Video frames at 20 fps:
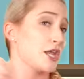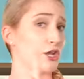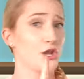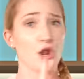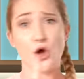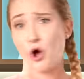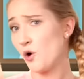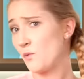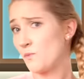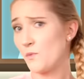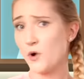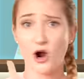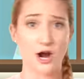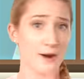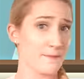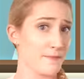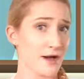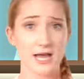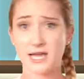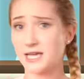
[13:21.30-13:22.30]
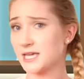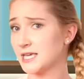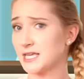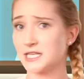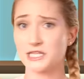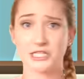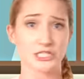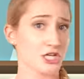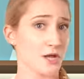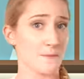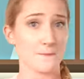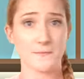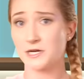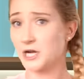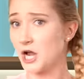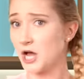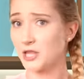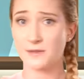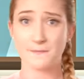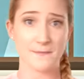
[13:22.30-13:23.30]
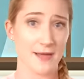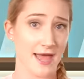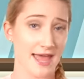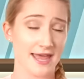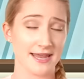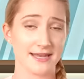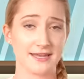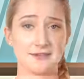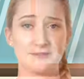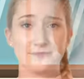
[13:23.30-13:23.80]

no more monkeys jumping on the bed.